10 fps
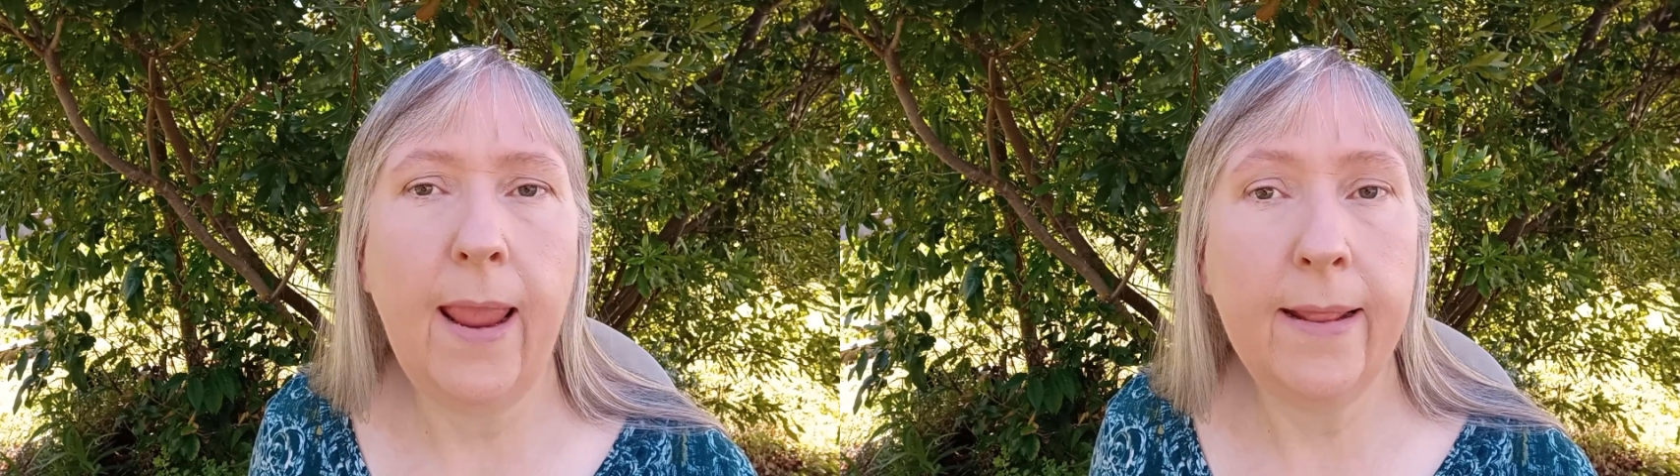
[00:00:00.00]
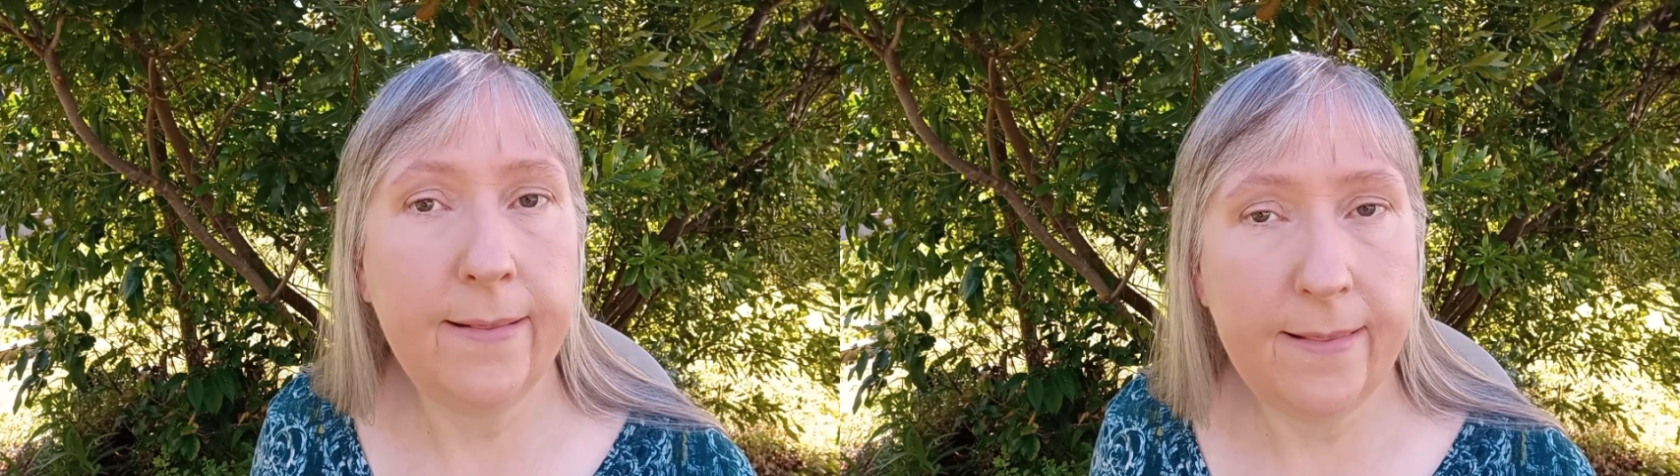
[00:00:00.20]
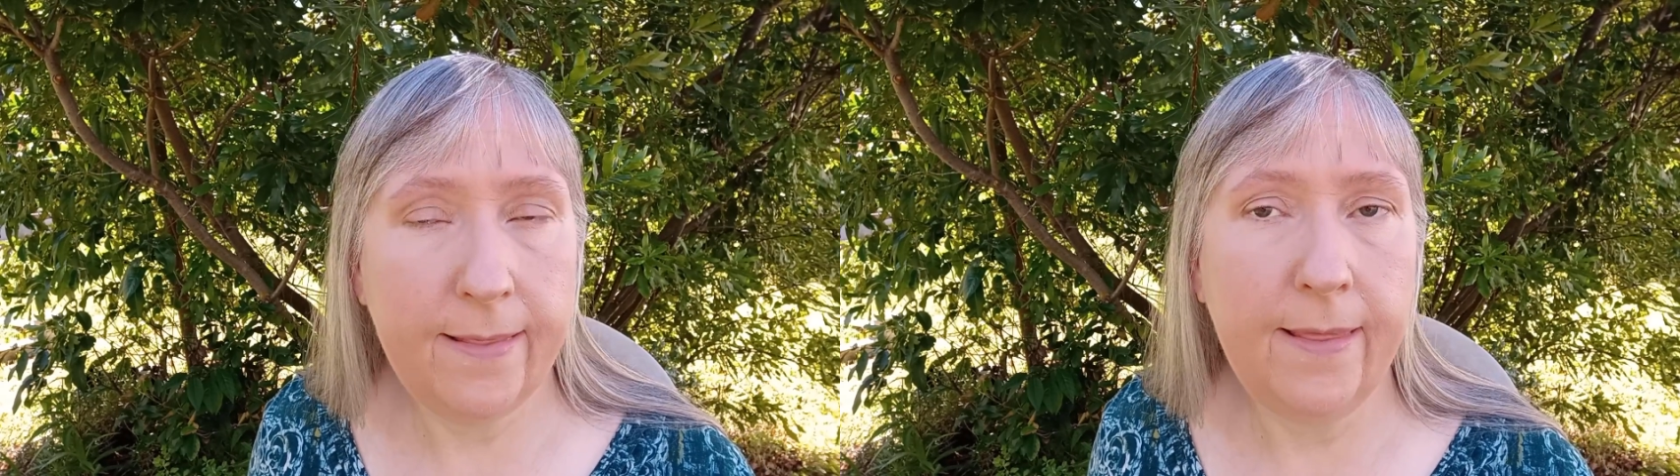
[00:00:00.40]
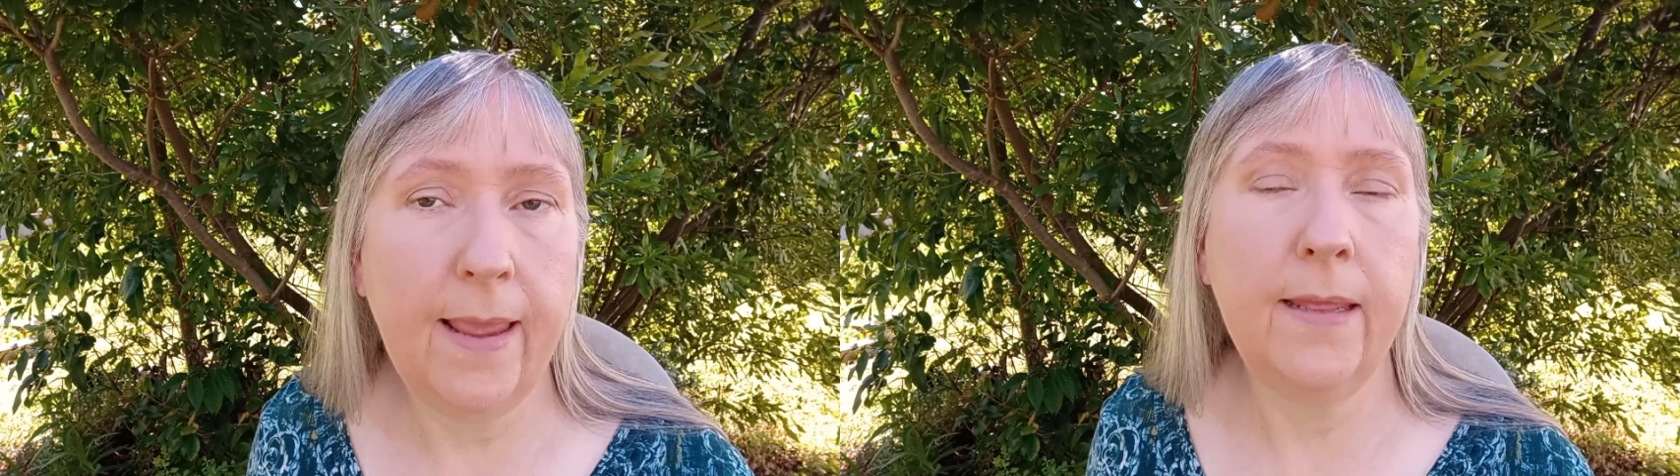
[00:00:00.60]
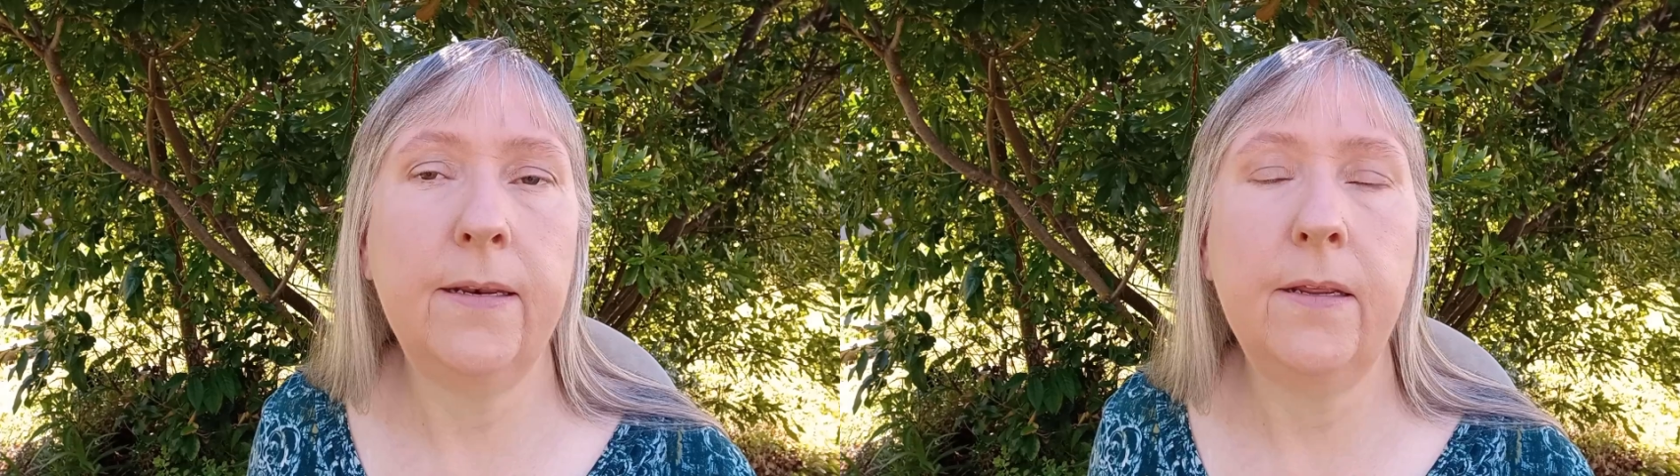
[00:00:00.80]
and
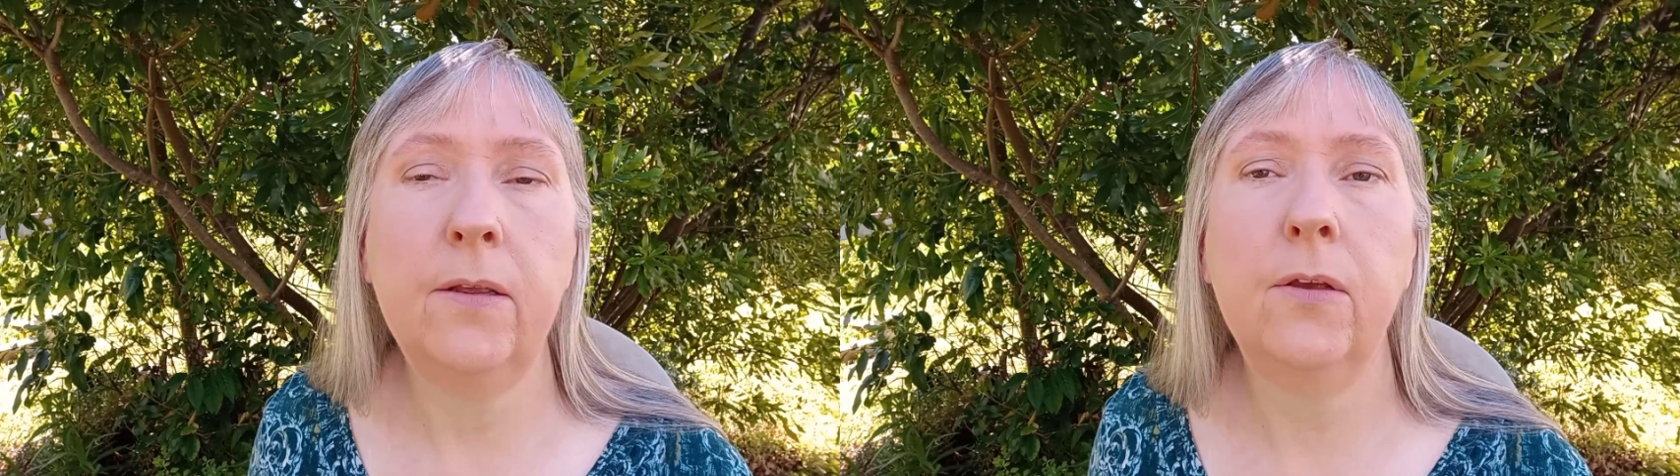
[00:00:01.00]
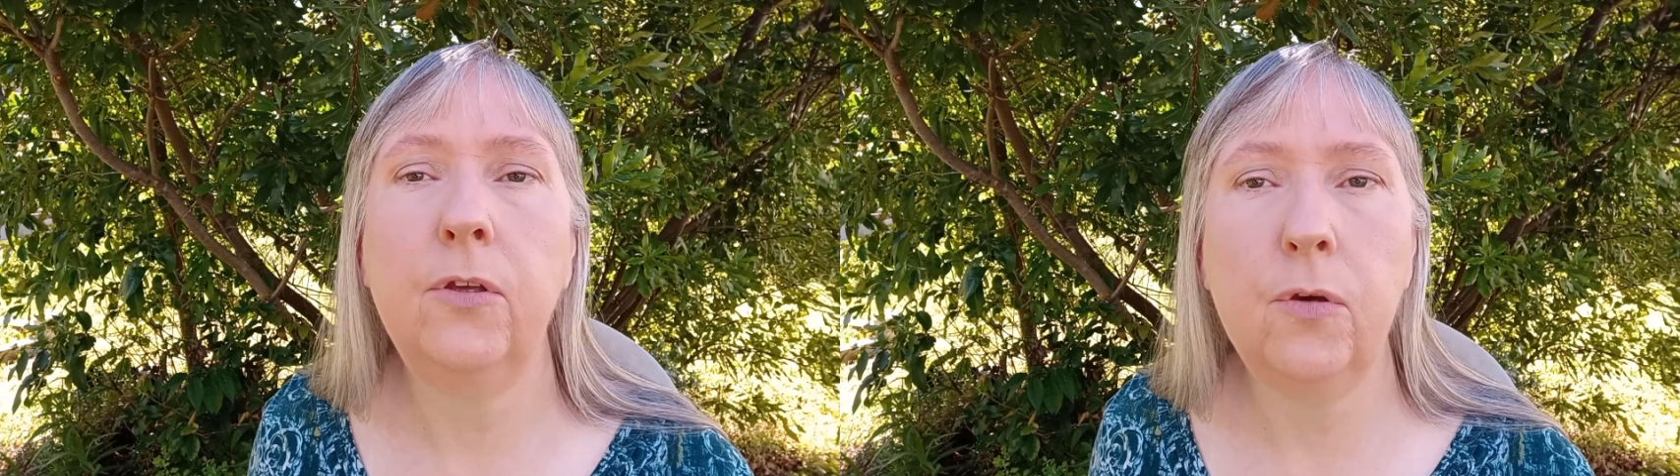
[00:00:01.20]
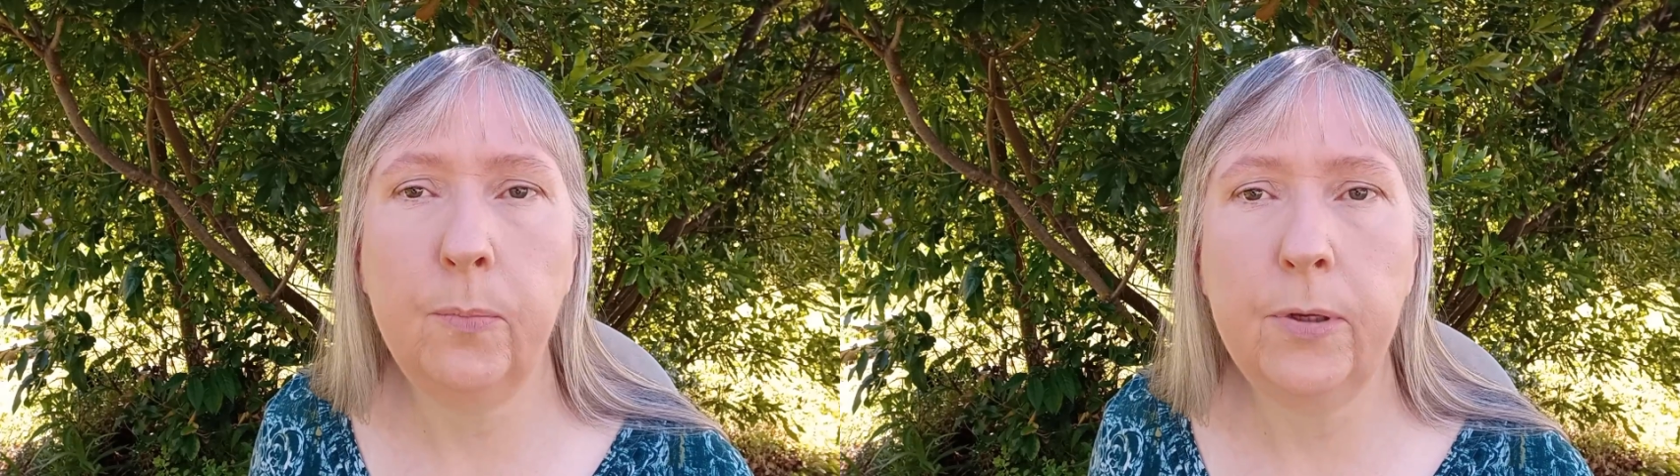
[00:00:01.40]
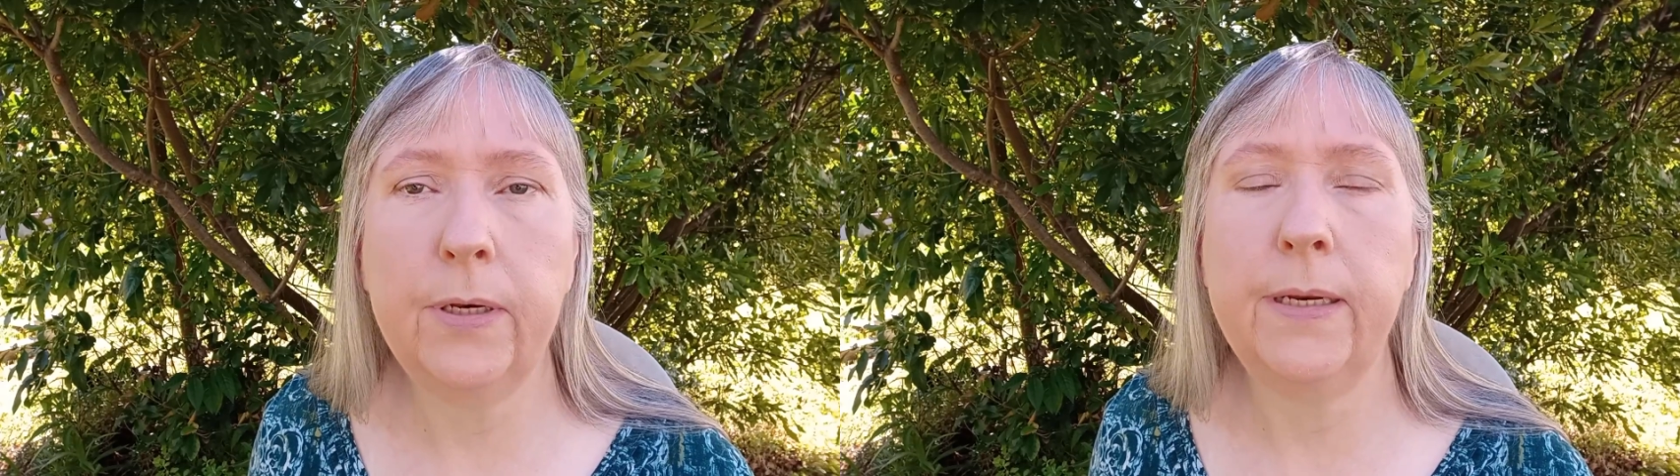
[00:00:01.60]
then you put